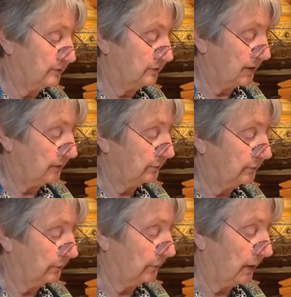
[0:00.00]

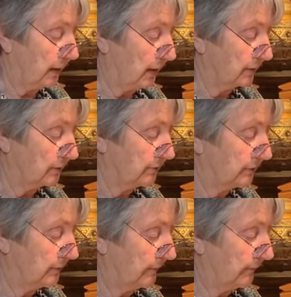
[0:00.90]
gentle or harsh,
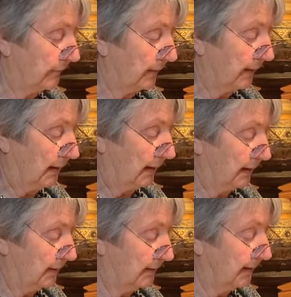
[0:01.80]

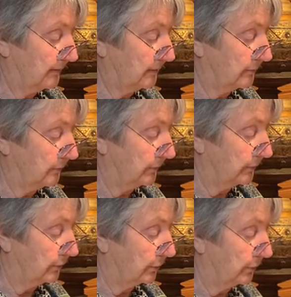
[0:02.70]
connected
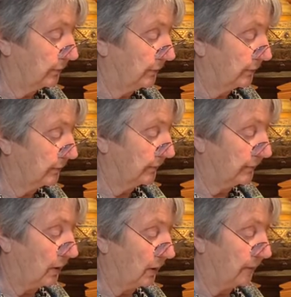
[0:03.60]
with good or with
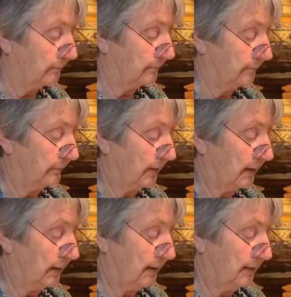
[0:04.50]
harm,
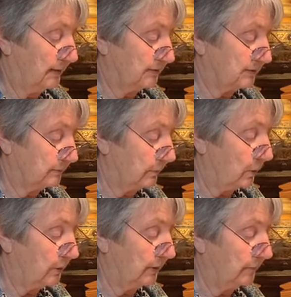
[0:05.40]

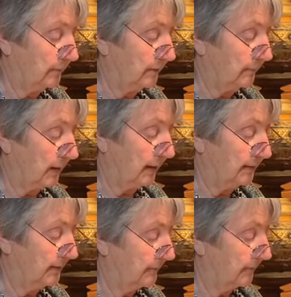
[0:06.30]
spoken with a
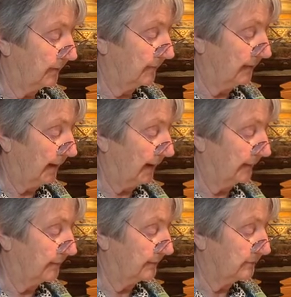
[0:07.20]
mind of loving
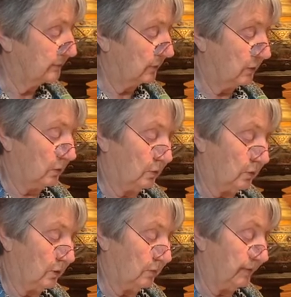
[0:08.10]
kindness
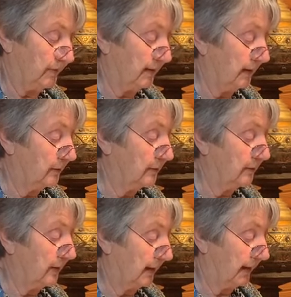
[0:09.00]
or with
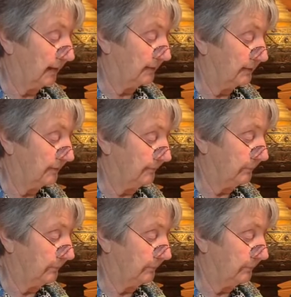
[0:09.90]
inner hate.